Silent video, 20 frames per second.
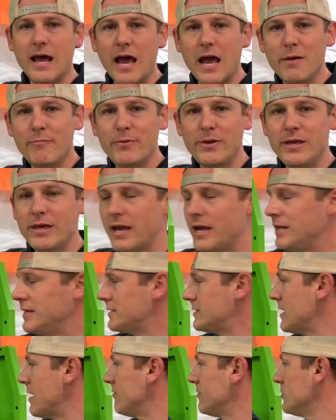
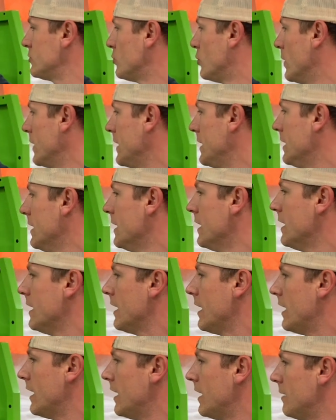IP8720
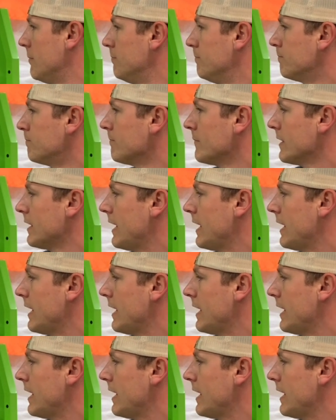um,